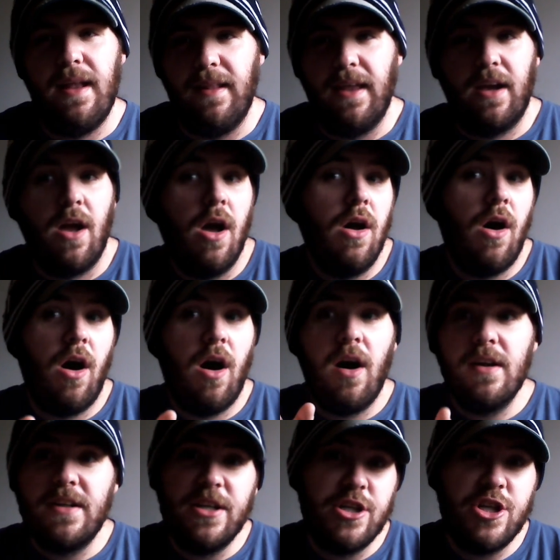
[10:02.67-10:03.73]
and like
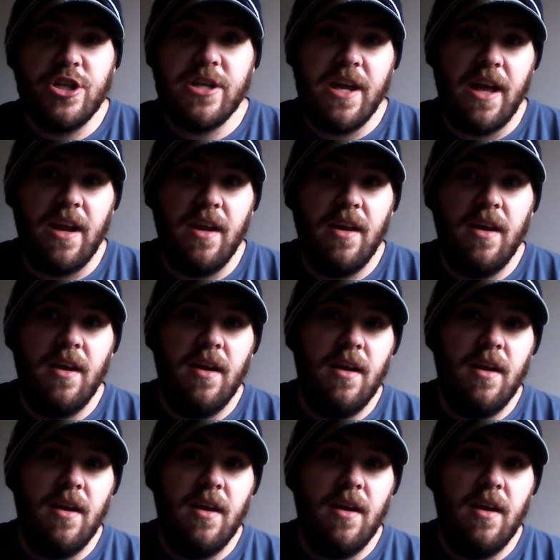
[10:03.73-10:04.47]
haunted shit